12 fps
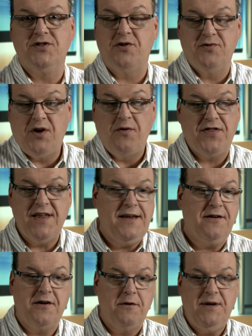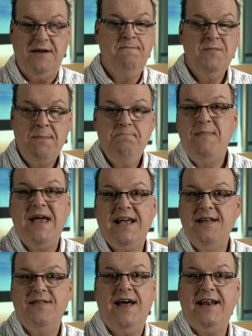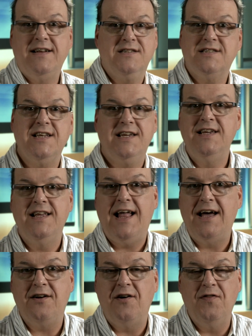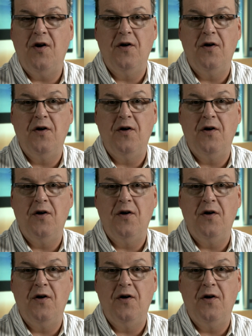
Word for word: so don't think you're going to be making that and sticking that on,